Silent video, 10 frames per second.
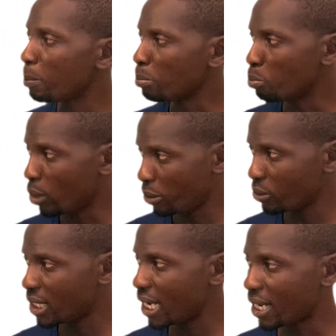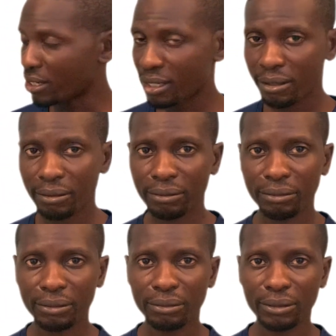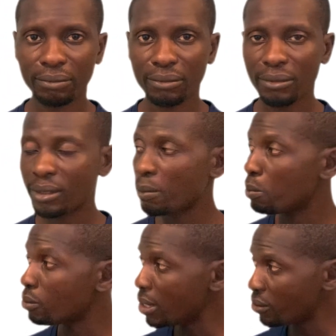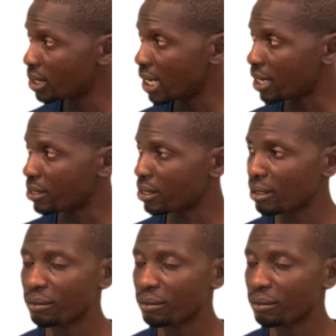Buenos días. Buenos días.